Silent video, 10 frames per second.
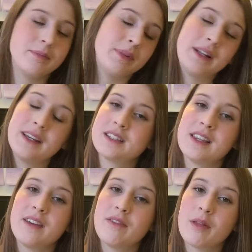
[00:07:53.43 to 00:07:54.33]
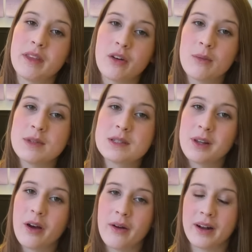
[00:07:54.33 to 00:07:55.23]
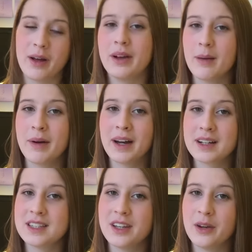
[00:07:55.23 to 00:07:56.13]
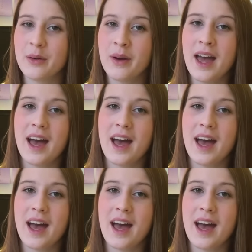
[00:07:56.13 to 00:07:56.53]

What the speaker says: please leave them in the comments below and I will get back to you.